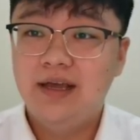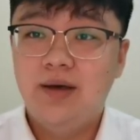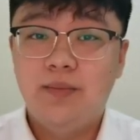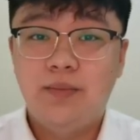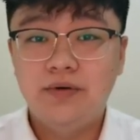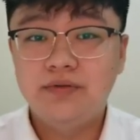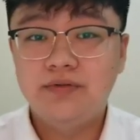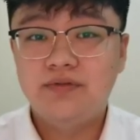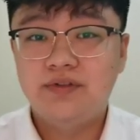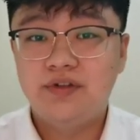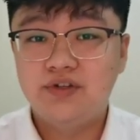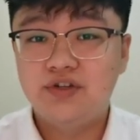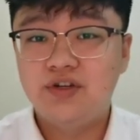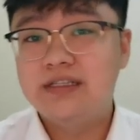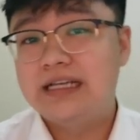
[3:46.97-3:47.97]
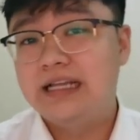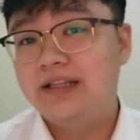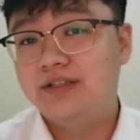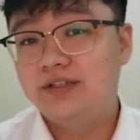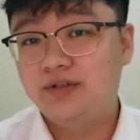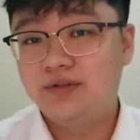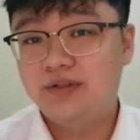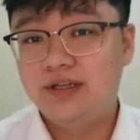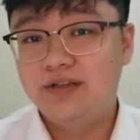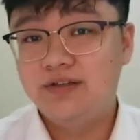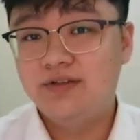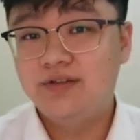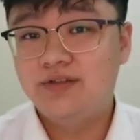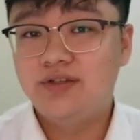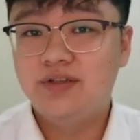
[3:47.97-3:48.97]
both teachers and
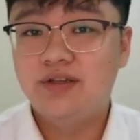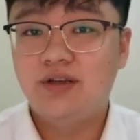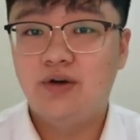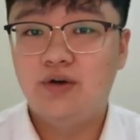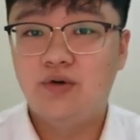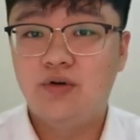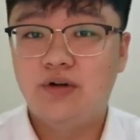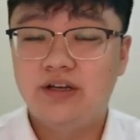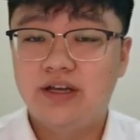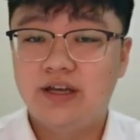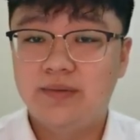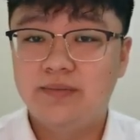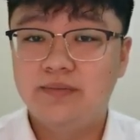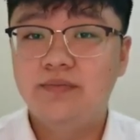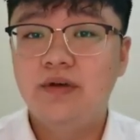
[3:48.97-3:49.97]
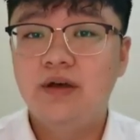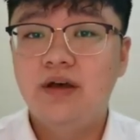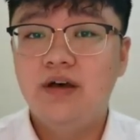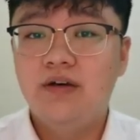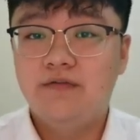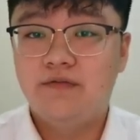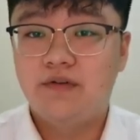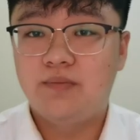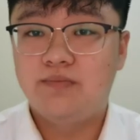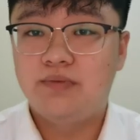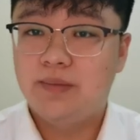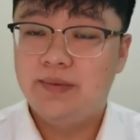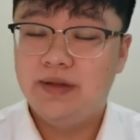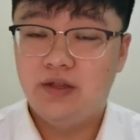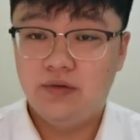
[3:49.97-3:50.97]
students who came from
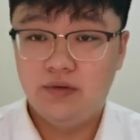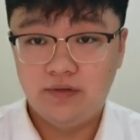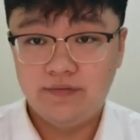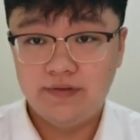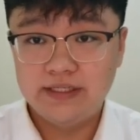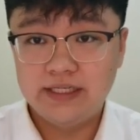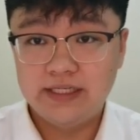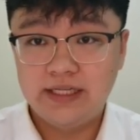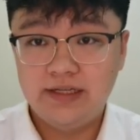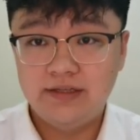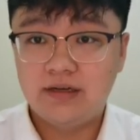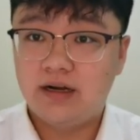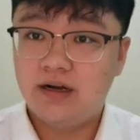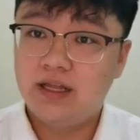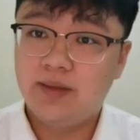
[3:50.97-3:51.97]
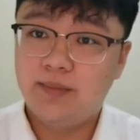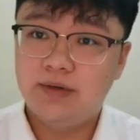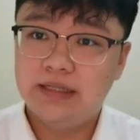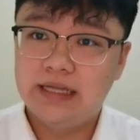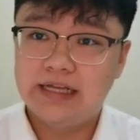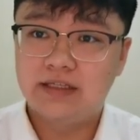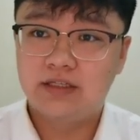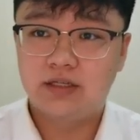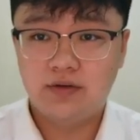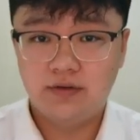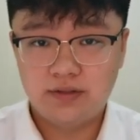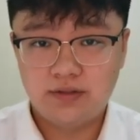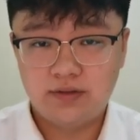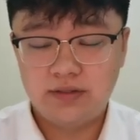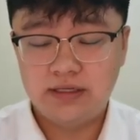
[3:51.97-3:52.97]
public universities are labeled as good
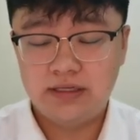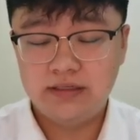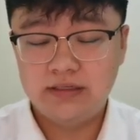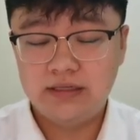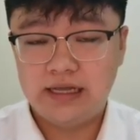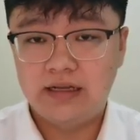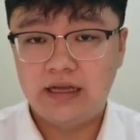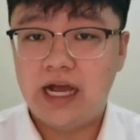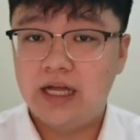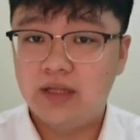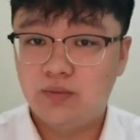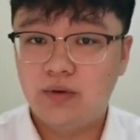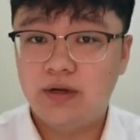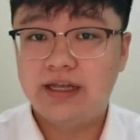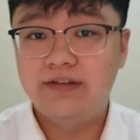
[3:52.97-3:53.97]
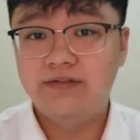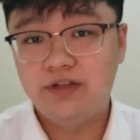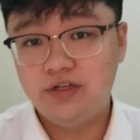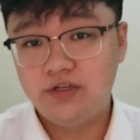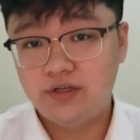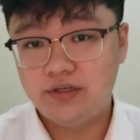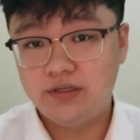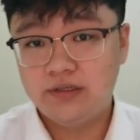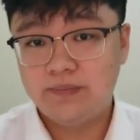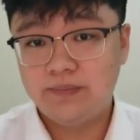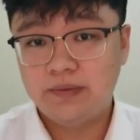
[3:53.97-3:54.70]
students and hardworking teachers.